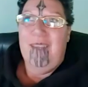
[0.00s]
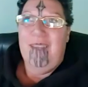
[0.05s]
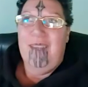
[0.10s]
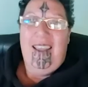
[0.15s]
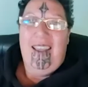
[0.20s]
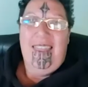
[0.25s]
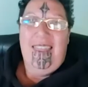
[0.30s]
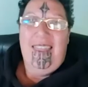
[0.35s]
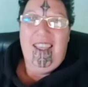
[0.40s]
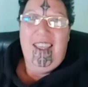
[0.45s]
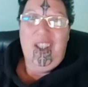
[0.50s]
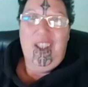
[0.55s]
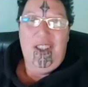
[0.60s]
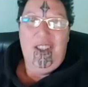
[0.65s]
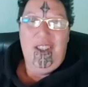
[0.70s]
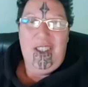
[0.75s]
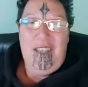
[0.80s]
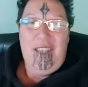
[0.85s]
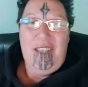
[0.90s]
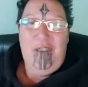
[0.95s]
thank you
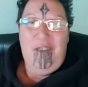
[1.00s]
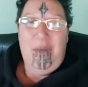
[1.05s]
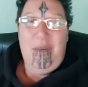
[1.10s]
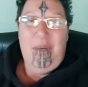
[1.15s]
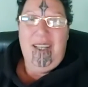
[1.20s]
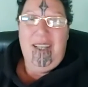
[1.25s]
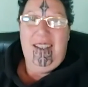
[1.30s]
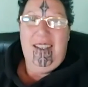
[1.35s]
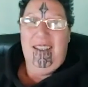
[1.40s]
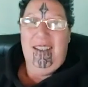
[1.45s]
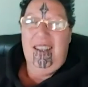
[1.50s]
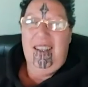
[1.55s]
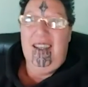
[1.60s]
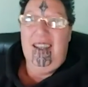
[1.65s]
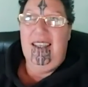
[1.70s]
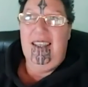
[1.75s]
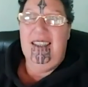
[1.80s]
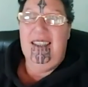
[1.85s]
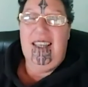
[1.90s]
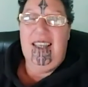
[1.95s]
to everyone and
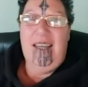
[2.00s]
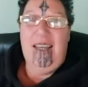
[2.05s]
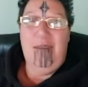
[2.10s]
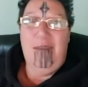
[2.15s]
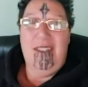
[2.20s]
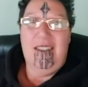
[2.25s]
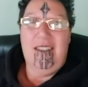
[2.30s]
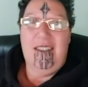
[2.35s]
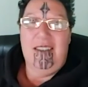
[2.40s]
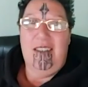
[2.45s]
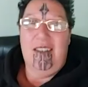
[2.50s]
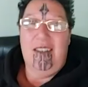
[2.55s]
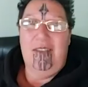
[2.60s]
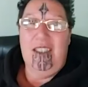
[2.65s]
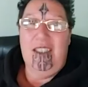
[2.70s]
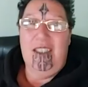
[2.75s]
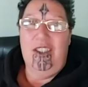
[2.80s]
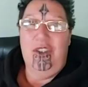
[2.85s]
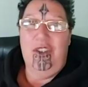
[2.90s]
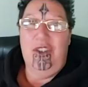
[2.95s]
Amos. It's lovely
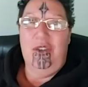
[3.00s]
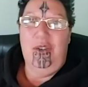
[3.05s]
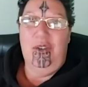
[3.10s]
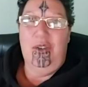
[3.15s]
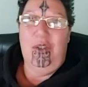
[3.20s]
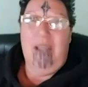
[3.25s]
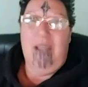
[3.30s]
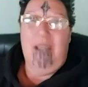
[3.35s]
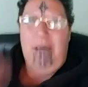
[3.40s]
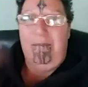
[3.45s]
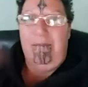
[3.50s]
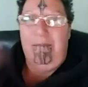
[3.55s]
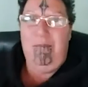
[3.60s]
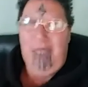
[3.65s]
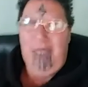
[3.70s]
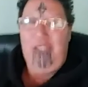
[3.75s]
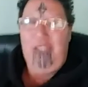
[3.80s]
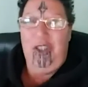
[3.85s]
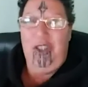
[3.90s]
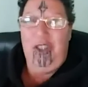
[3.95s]
to
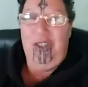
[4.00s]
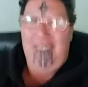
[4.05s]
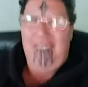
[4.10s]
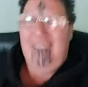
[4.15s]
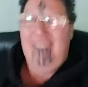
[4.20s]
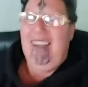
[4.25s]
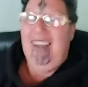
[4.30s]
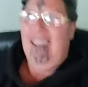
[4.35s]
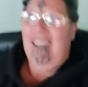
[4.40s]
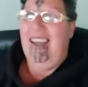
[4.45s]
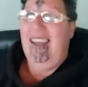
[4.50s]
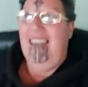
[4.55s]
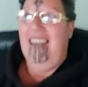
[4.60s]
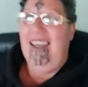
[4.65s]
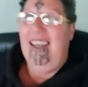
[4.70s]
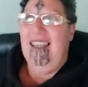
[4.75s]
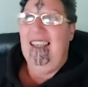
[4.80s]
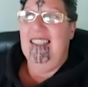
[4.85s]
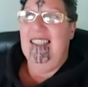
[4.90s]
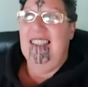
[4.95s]
meet you.
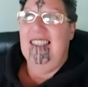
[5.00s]
And